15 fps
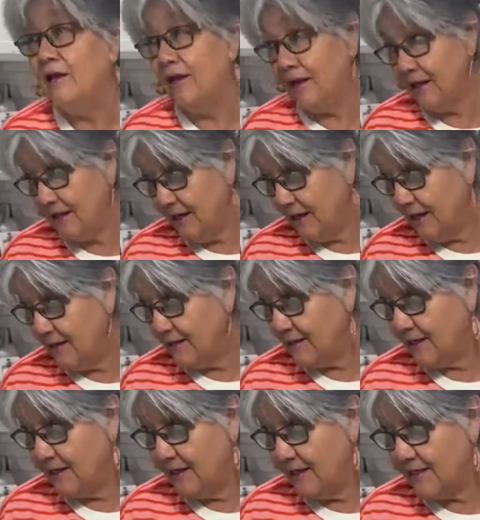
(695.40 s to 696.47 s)
And look at
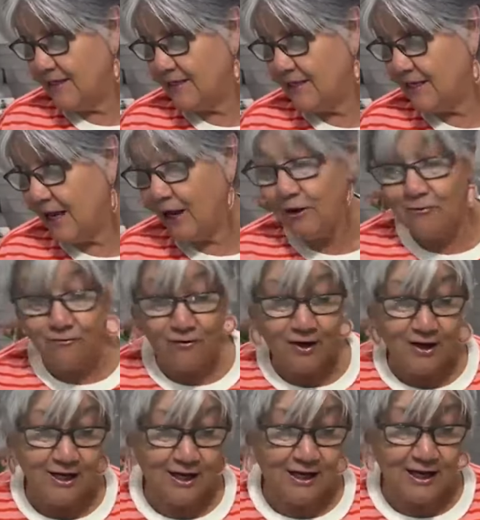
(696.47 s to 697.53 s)
this. This is so
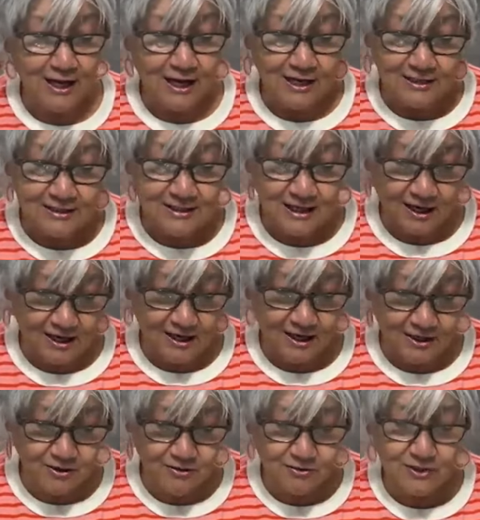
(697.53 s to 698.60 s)
funny. Silly
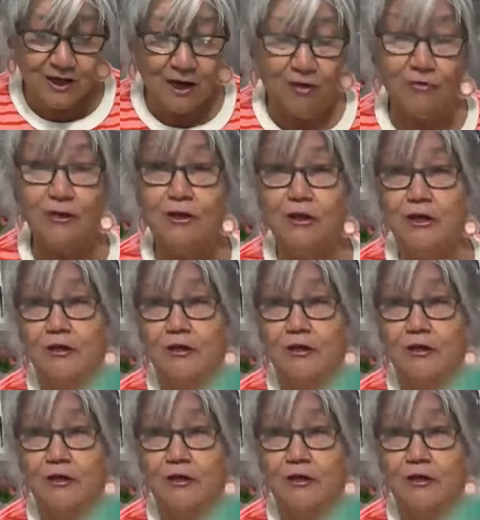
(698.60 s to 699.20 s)
goose on